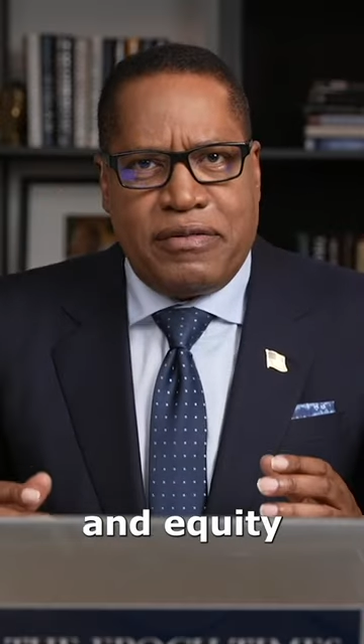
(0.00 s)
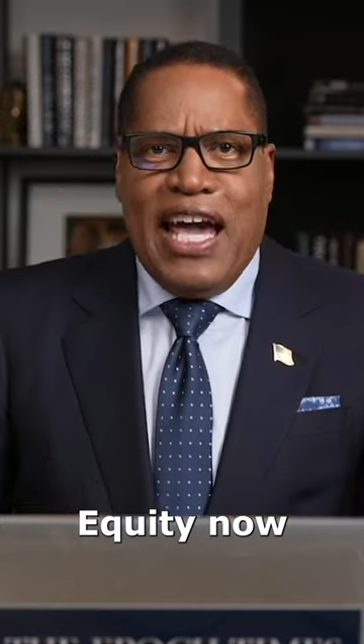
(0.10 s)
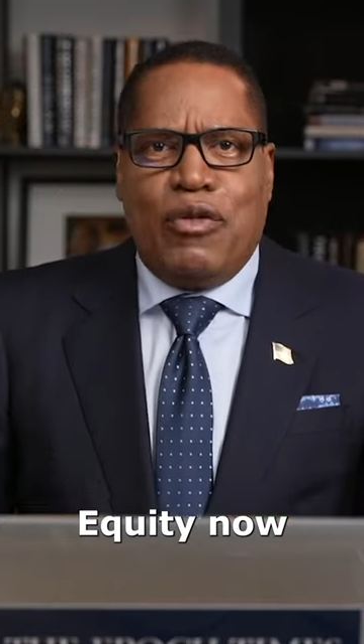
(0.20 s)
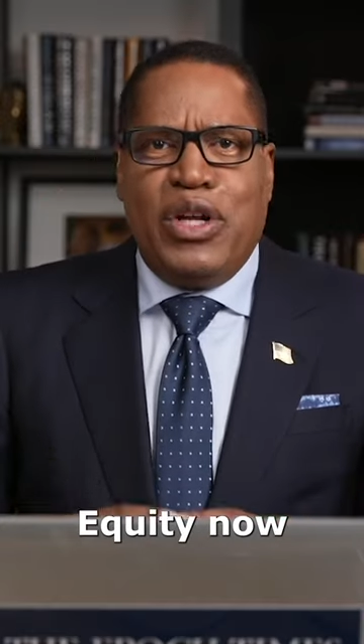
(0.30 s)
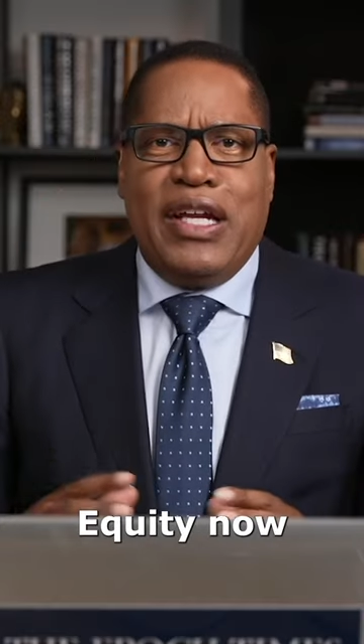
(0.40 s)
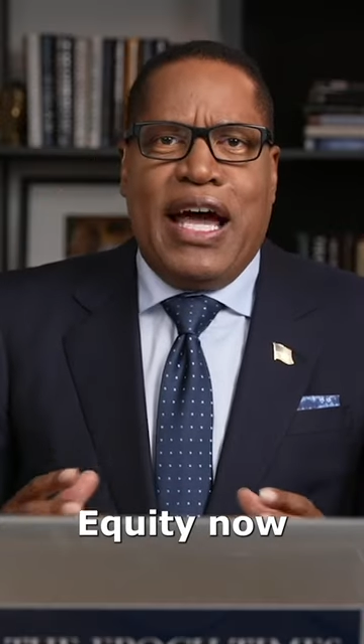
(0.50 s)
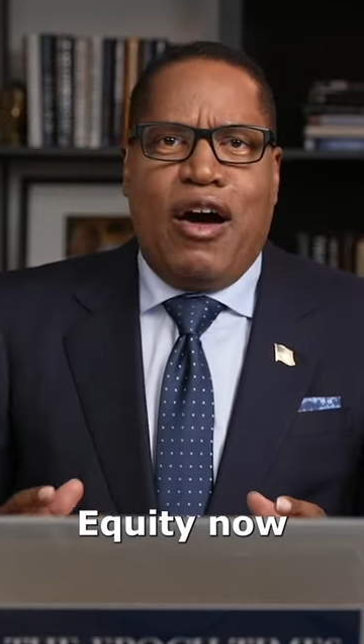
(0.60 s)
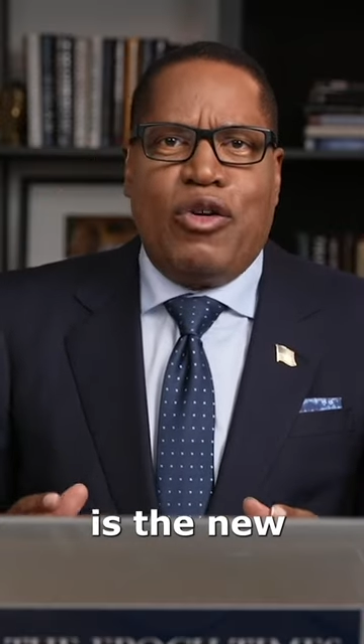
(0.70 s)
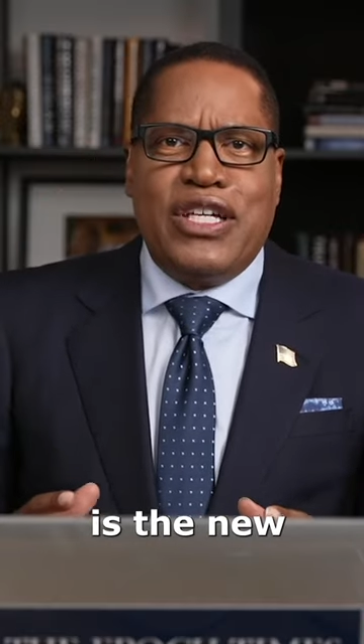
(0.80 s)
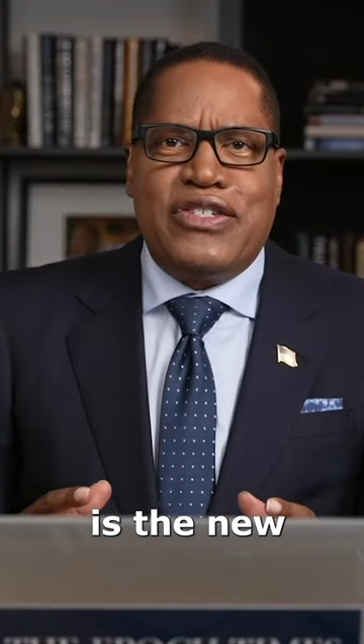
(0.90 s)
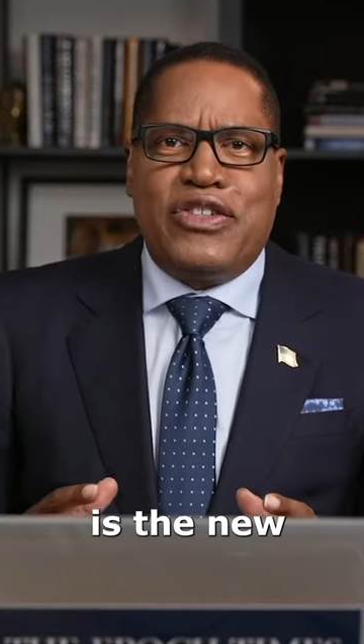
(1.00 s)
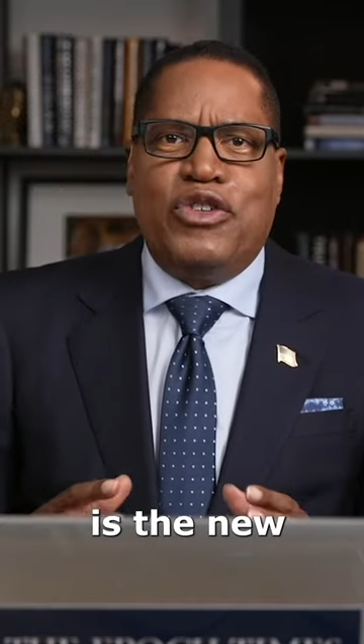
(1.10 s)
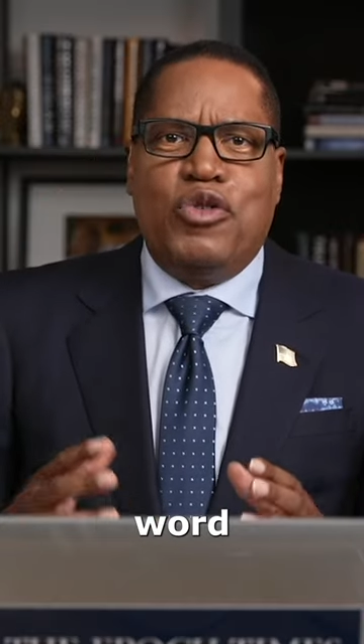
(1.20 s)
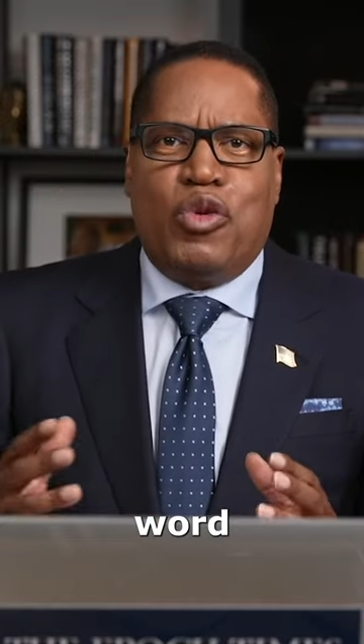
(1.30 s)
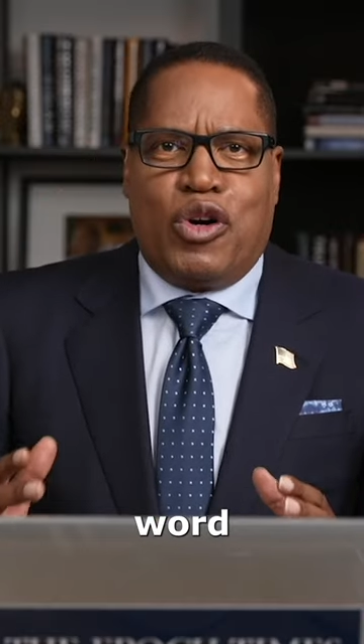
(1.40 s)
Equity now is the
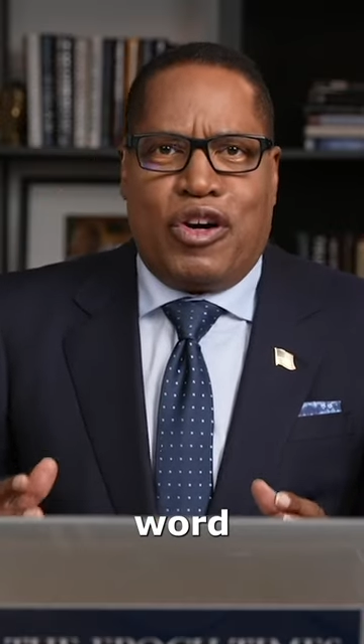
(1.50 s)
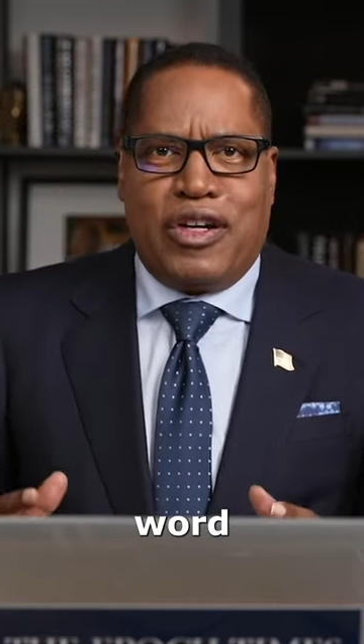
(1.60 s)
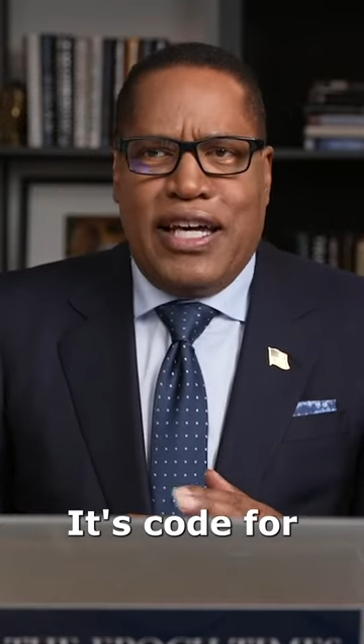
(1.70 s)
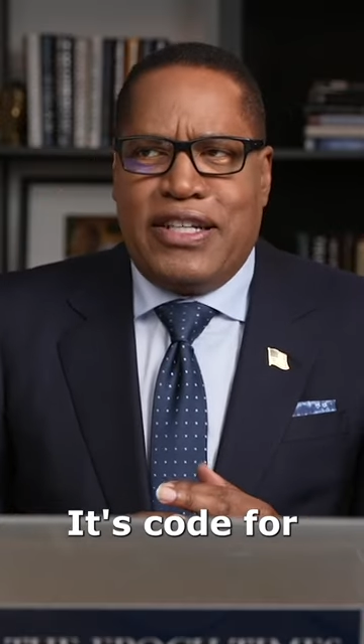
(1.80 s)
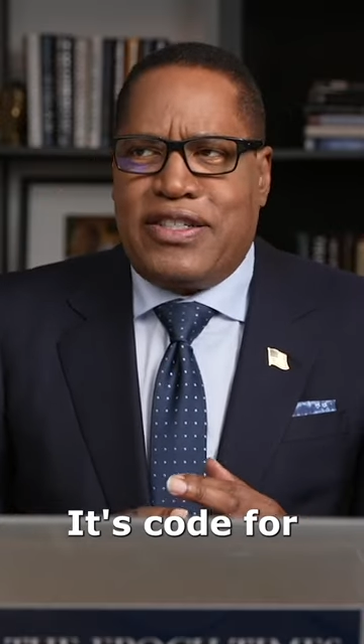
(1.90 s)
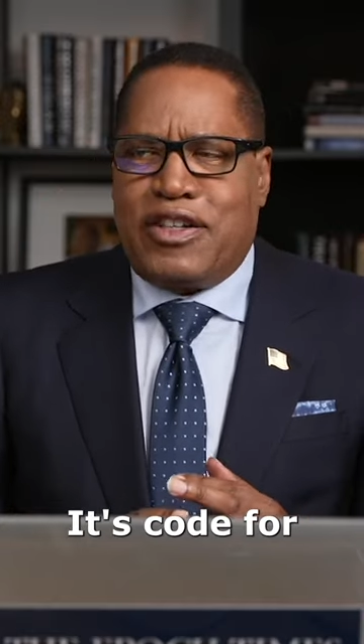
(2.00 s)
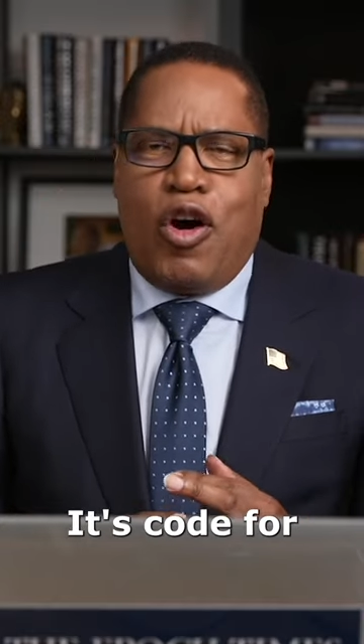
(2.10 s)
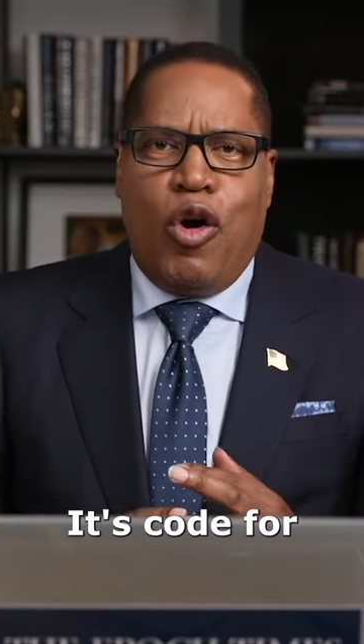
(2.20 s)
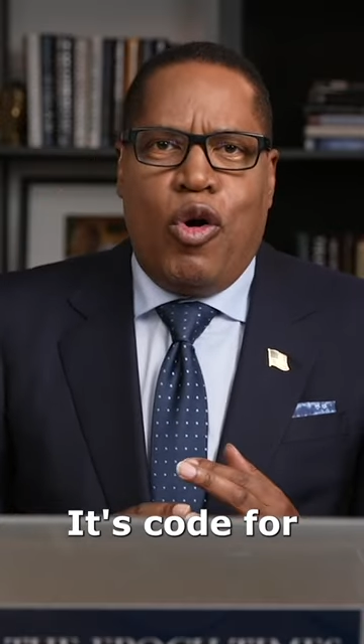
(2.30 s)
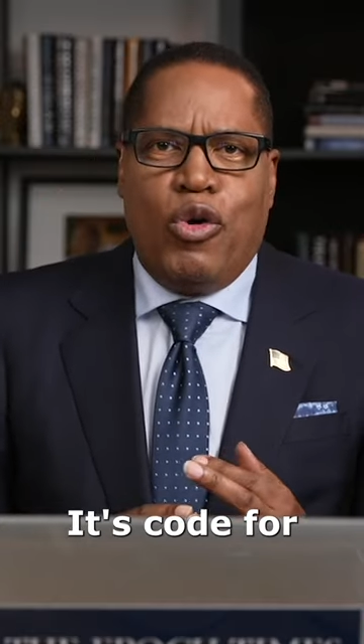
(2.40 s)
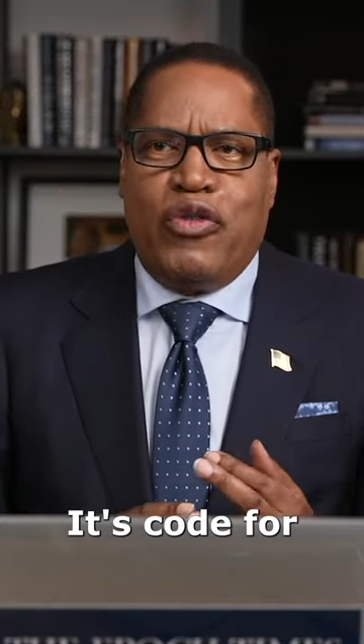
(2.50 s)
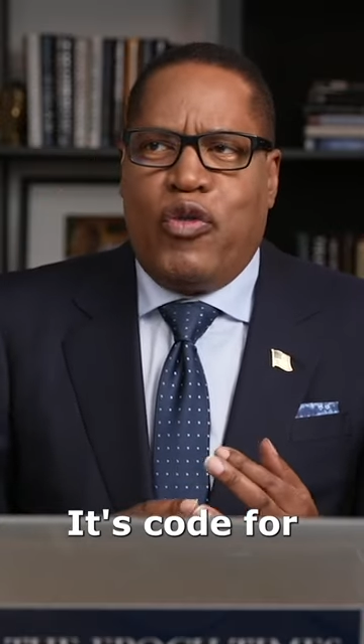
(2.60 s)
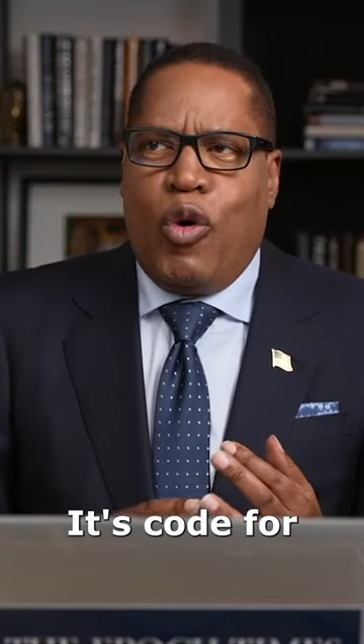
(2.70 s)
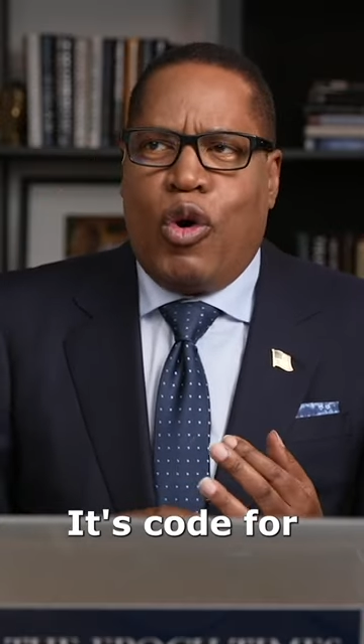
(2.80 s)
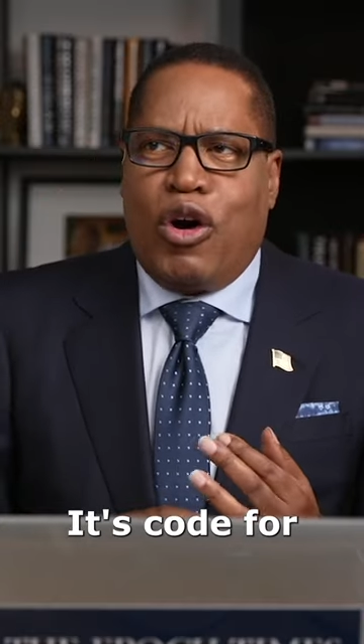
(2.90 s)
new word. It's code
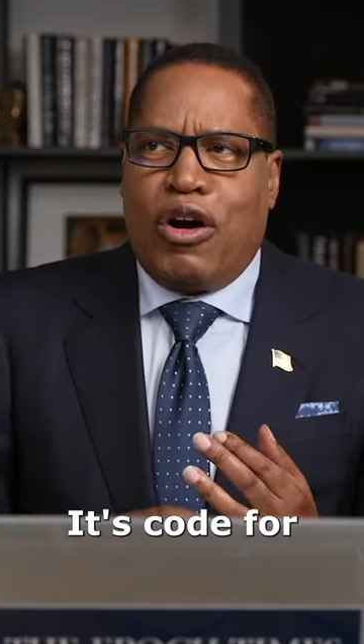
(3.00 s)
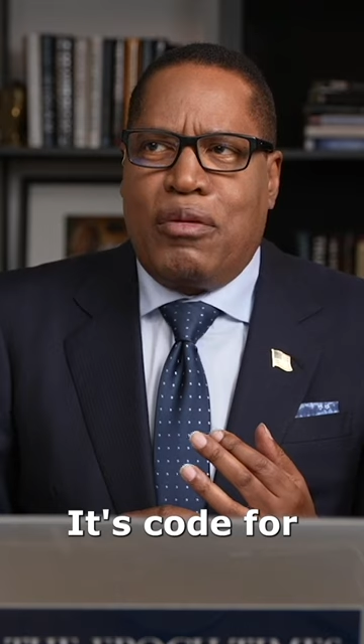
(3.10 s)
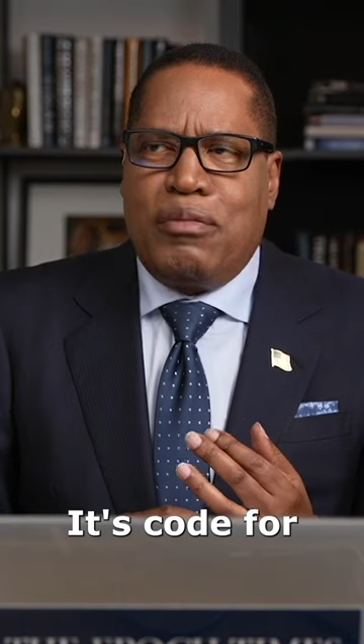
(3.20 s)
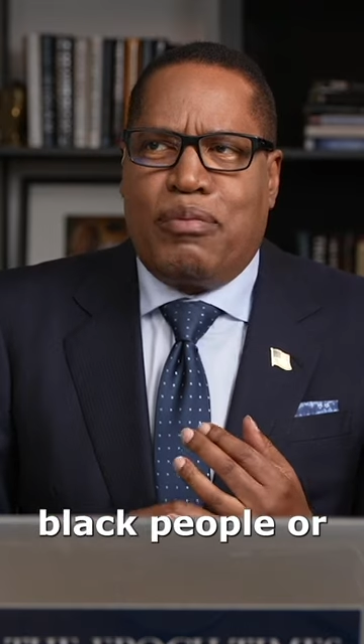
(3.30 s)
for